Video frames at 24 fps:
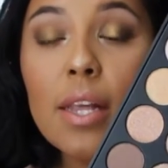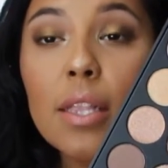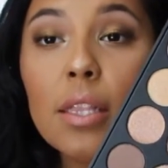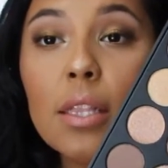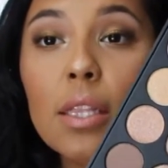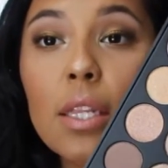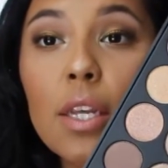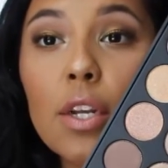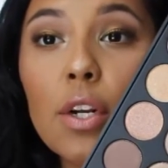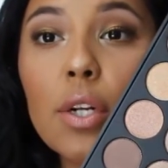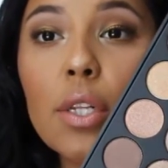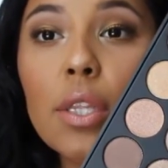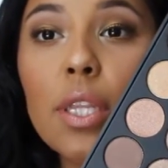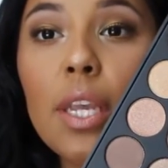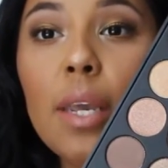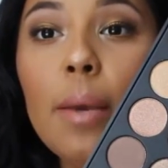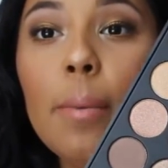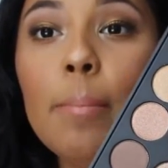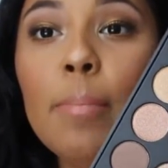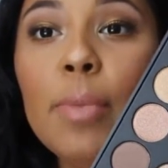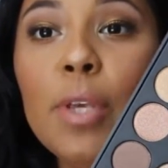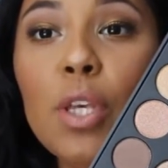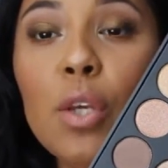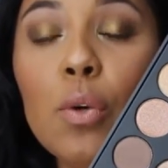
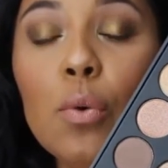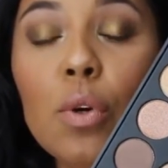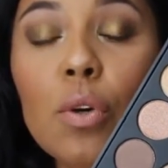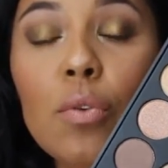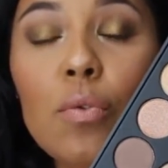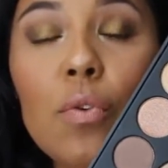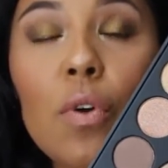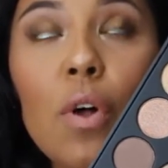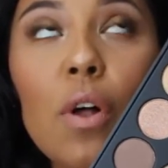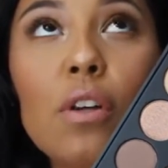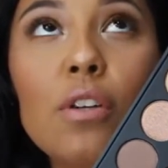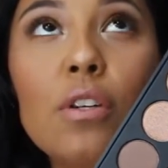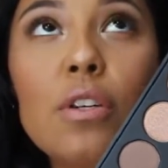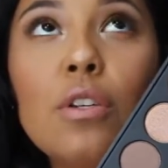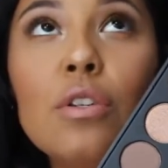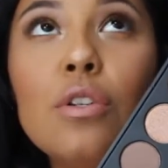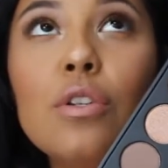Literally beautiful.